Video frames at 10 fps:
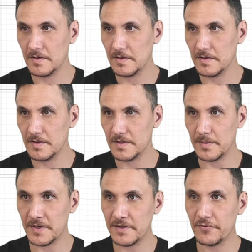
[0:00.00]
So I'm
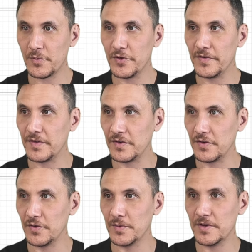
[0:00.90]
going to remove the
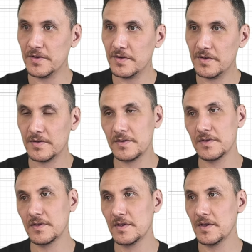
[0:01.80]
human,
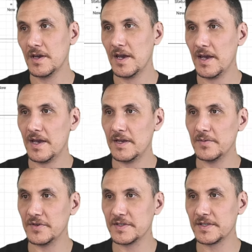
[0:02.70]
and
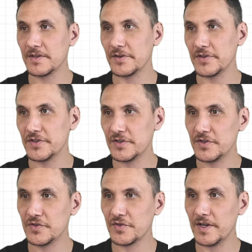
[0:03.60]
we're just going to go straight